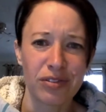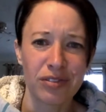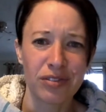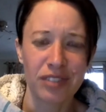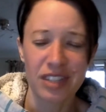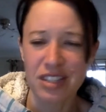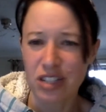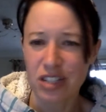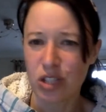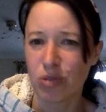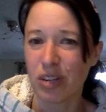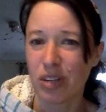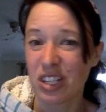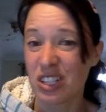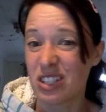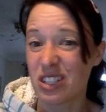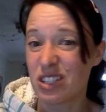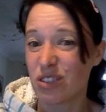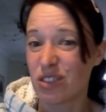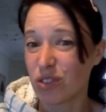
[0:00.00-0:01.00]
in
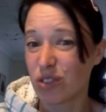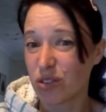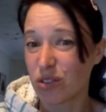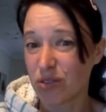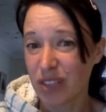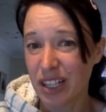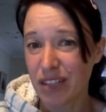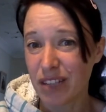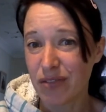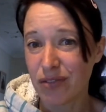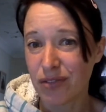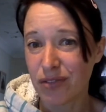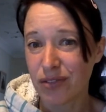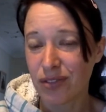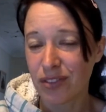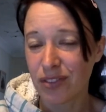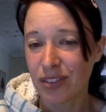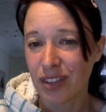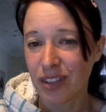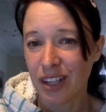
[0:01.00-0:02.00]
situations of grief,
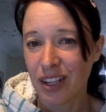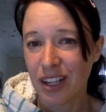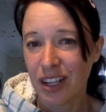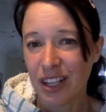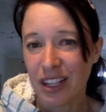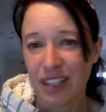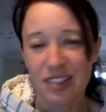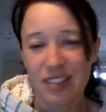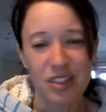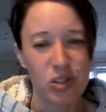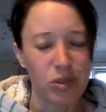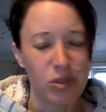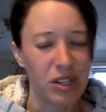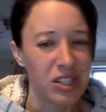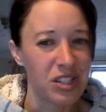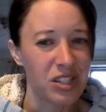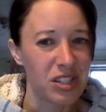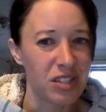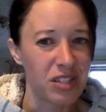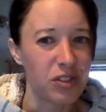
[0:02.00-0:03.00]

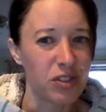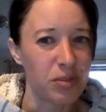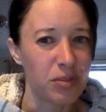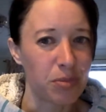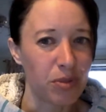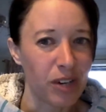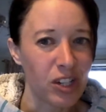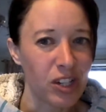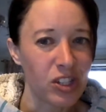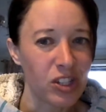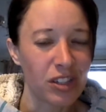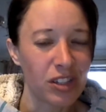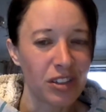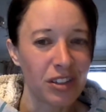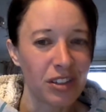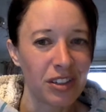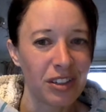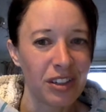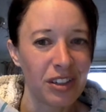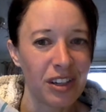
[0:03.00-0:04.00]
situations of depression.